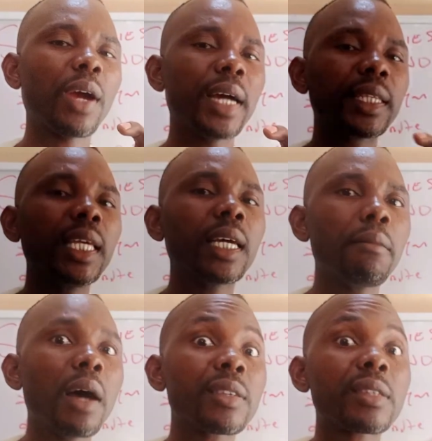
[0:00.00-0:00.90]
you can think
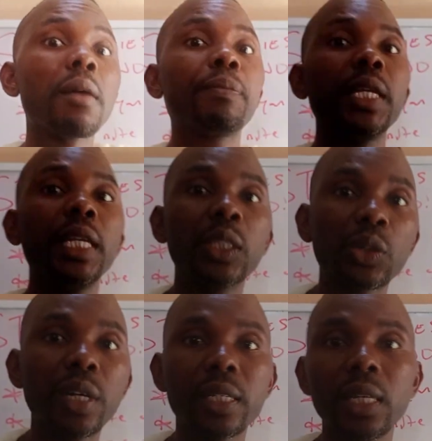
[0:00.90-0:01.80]
about something
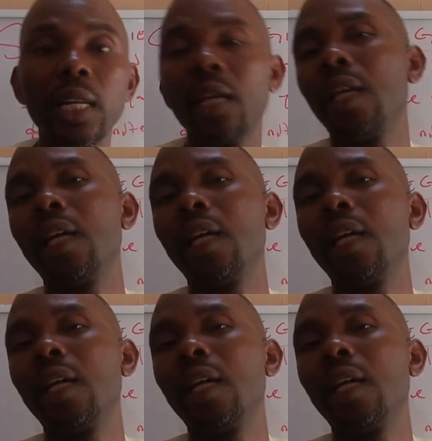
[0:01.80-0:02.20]
interesting.